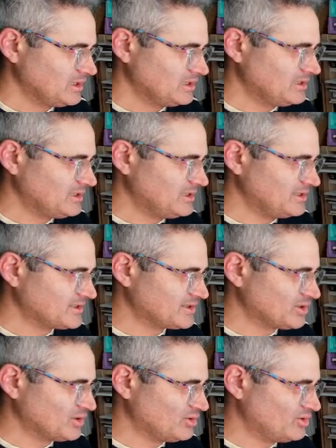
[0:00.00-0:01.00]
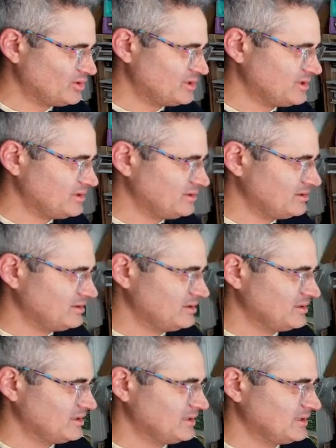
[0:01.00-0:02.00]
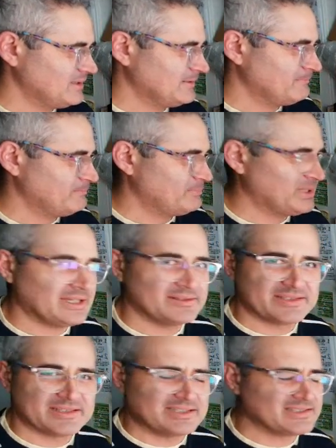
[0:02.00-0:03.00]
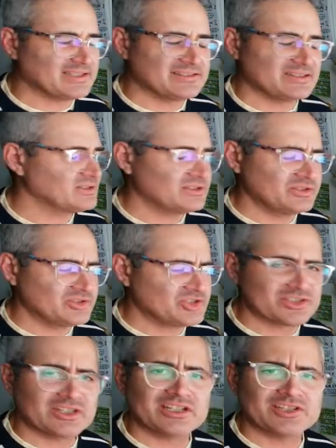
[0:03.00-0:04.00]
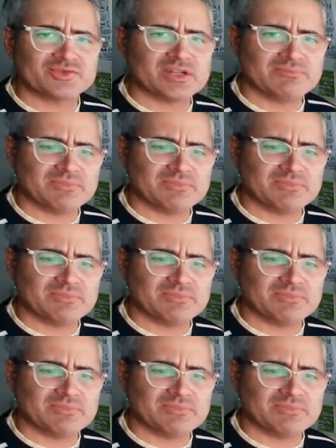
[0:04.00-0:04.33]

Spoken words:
Discord. But I said, just gonna stream.